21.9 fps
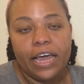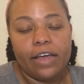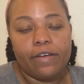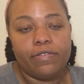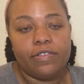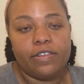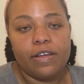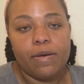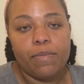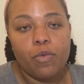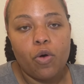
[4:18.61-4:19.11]

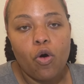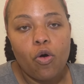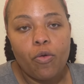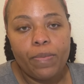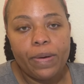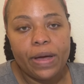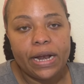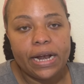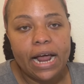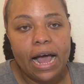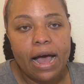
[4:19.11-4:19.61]
have some
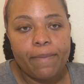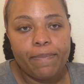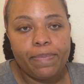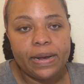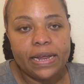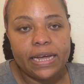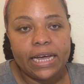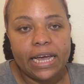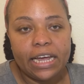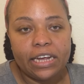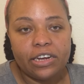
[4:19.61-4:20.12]
open
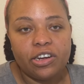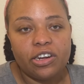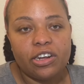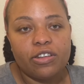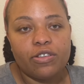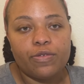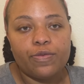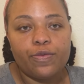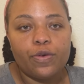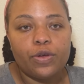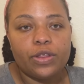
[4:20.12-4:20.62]

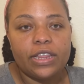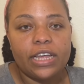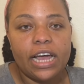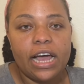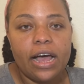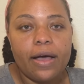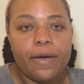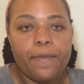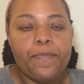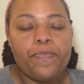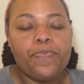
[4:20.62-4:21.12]
applications for
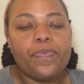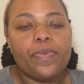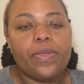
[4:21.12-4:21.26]
their